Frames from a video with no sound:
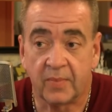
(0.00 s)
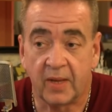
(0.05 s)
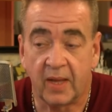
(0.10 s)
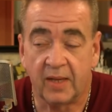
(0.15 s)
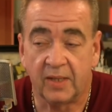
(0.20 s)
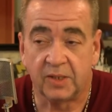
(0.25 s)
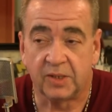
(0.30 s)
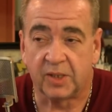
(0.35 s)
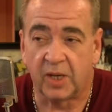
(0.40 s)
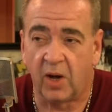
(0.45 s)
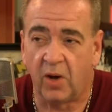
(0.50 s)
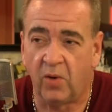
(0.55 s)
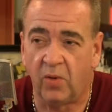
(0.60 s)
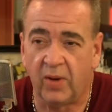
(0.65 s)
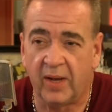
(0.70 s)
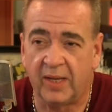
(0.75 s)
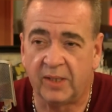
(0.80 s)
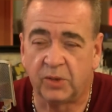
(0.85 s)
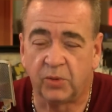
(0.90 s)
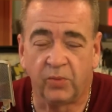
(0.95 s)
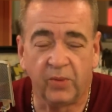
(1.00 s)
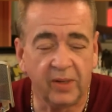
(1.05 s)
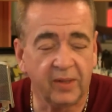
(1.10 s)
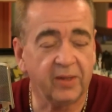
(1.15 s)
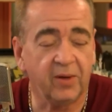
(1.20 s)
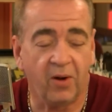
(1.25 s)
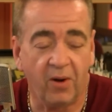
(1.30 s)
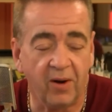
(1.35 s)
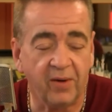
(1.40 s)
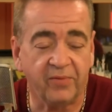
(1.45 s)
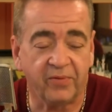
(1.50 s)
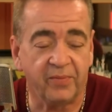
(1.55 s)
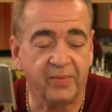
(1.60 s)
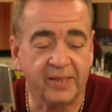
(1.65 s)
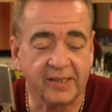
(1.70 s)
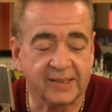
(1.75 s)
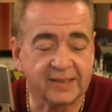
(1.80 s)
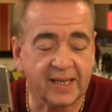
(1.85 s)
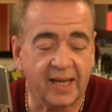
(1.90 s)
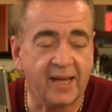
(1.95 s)
So it's really hard for me
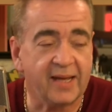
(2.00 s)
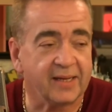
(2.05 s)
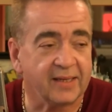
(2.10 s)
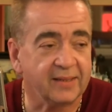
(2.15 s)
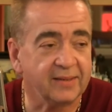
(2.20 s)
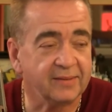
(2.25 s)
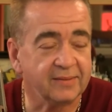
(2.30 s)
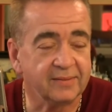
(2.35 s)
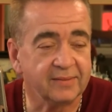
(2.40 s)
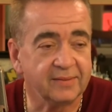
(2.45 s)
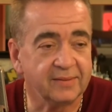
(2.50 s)
to say.